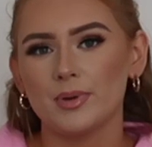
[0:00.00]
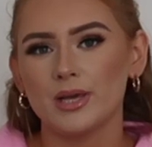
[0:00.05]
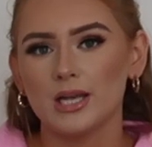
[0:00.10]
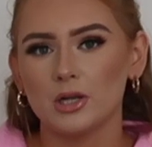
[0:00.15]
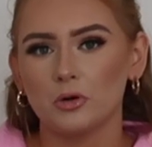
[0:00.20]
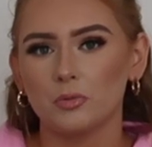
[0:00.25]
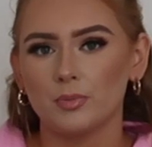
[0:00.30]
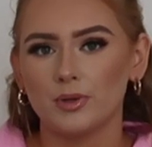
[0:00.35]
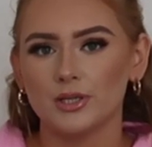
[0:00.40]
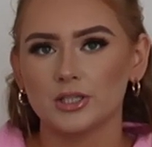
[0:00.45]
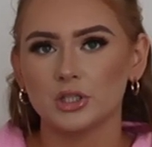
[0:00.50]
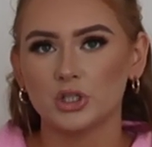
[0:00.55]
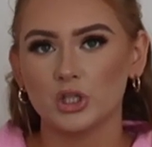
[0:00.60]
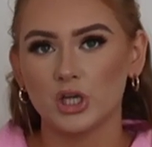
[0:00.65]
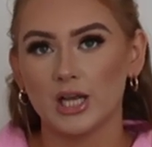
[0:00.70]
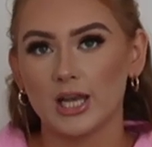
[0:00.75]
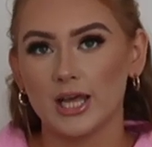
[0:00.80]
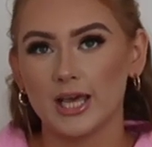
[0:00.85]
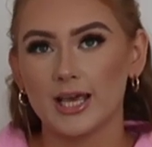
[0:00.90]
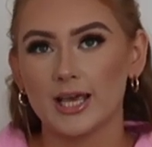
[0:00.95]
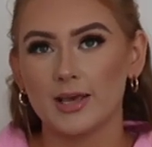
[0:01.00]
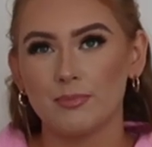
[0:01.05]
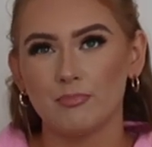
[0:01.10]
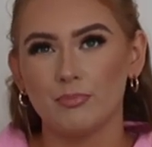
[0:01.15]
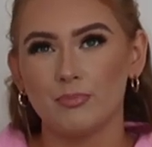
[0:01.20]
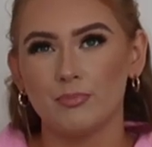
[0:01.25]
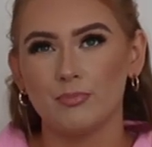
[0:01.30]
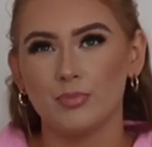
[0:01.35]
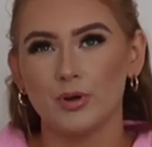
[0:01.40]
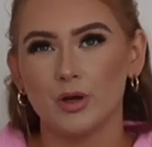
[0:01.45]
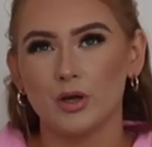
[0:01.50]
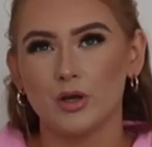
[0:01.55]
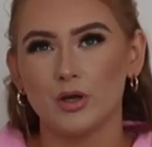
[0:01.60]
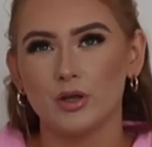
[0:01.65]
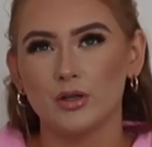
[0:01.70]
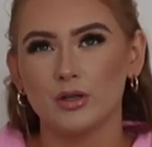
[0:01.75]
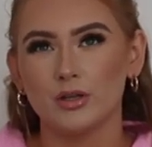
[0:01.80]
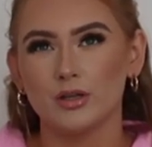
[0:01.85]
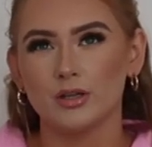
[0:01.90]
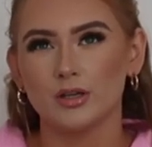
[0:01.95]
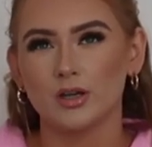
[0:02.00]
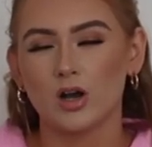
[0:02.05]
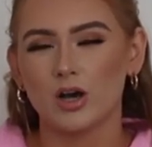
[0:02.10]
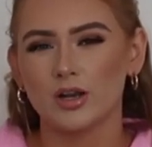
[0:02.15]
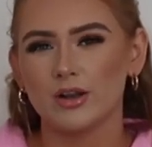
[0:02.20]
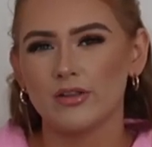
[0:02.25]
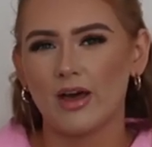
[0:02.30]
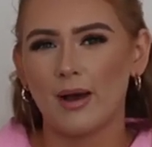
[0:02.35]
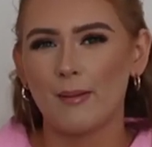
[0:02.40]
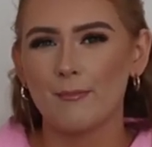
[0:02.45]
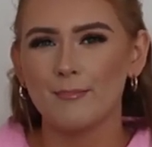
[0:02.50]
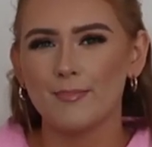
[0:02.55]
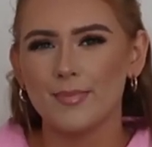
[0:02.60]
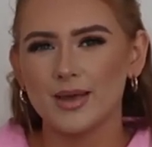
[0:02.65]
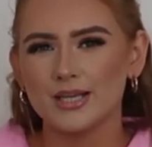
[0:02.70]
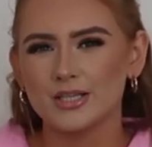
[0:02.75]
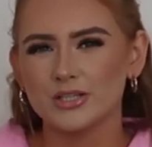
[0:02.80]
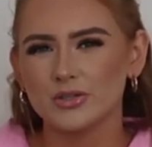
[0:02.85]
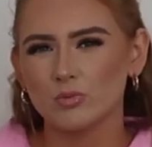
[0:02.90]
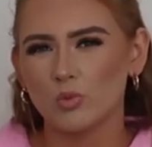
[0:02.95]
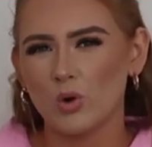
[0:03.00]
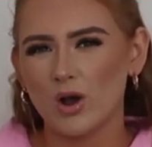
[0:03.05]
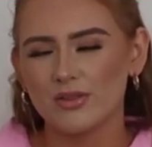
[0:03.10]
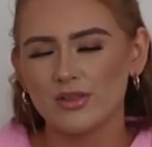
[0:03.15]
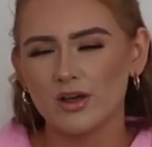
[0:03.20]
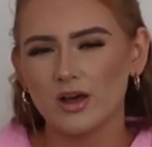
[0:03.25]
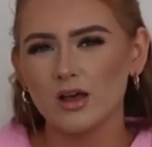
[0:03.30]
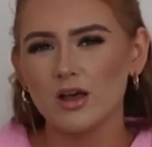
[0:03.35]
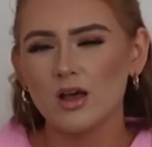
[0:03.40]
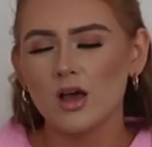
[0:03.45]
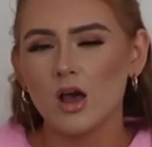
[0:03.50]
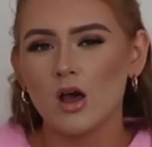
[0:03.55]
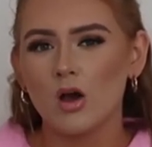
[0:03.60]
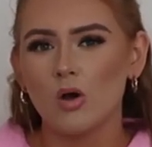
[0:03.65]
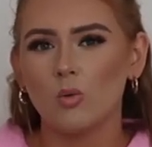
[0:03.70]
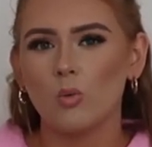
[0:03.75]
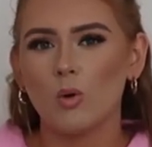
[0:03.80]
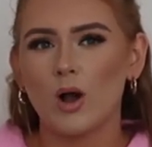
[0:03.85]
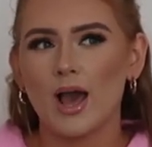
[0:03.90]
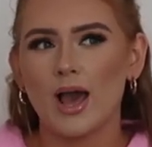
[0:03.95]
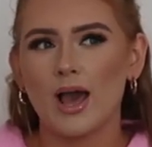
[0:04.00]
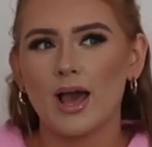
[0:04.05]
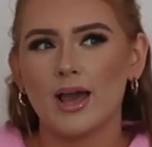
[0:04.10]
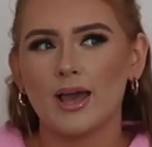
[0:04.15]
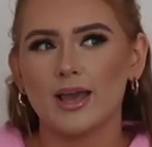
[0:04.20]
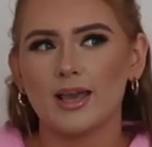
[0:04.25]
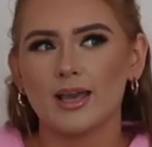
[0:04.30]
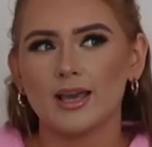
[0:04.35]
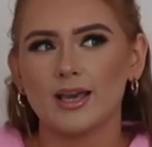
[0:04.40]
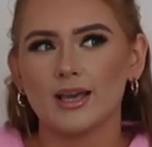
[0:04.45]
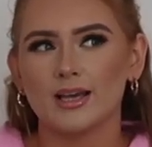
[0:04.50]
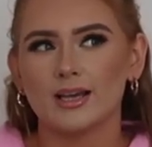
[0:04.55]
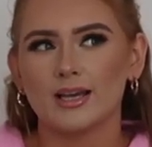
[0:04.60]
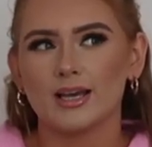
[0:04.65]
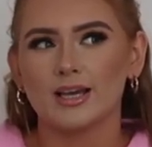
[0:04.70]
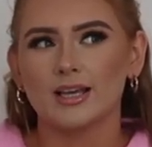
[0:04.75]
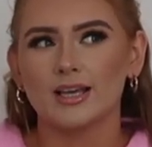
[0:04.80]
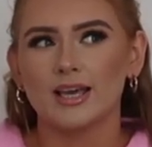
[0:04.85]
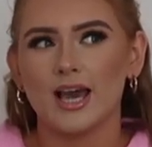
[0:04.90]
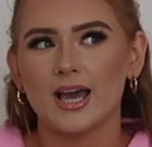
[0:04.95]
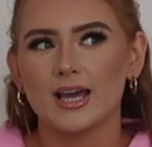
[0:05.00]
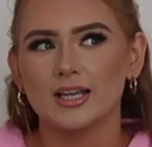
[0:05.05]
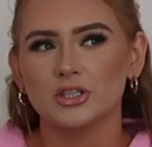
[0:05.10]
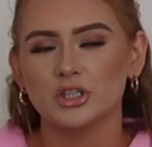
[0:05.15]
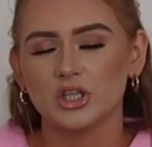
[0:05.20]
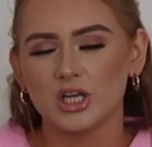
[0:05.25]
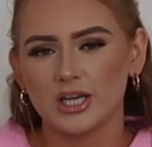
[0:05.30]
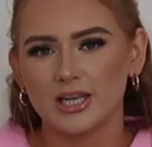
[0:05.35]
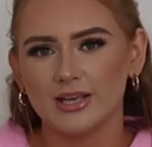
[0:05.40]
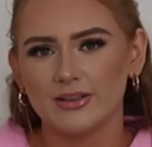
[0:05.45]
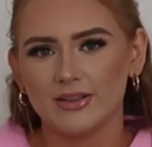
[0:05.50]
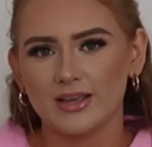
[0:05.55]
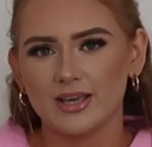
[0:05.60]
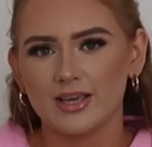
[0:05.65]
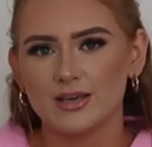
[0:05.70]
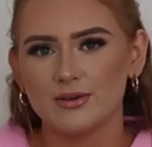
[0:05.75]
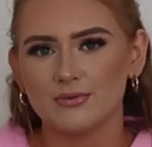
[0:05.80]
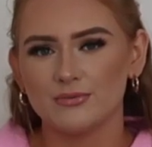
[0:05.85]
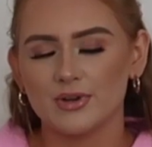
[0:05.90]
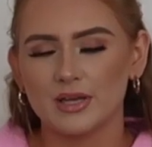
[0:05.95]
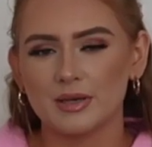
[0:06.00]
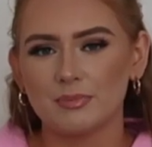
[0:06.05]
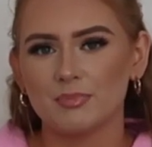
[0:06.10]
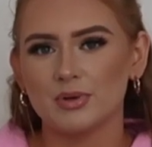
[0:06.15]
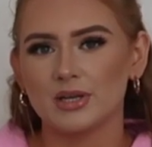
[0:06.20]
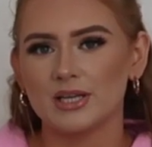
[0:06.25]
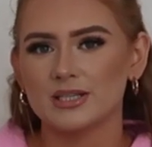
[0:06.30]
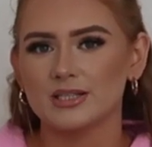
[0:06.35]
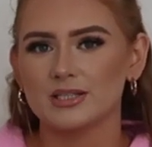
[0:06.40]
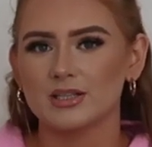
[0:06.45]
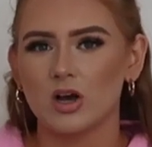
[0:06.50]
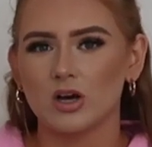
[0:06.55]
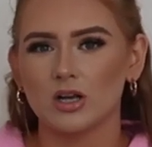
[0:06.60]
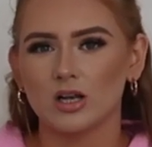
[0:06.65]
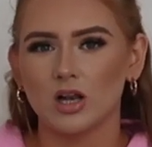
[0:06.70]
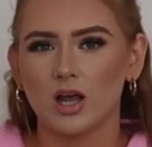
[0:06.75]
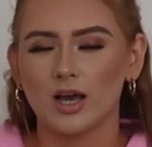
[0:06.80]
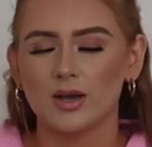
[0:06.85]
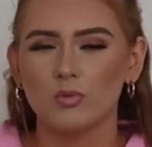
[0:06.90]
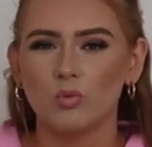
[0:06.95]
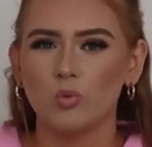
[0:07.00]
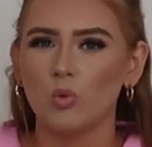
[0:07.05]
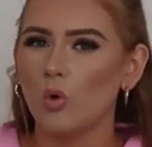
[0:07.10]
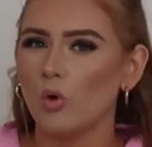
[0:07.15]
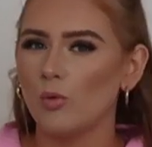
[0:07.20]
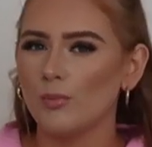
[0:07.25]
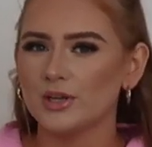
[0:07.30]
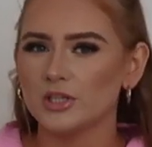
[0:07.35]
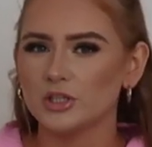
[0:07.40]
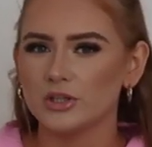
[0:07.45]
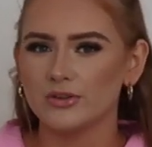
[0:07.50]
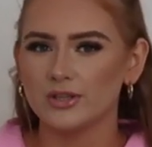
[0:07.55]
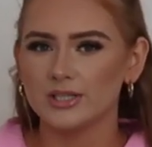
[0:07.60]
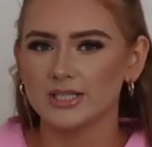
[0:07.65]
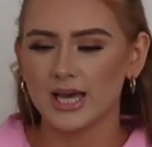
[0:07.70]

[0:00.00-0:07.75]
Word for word: be a little bit chilly, but kind of that mid weather where it can get chilly in the evening but it's kind of like warmish in the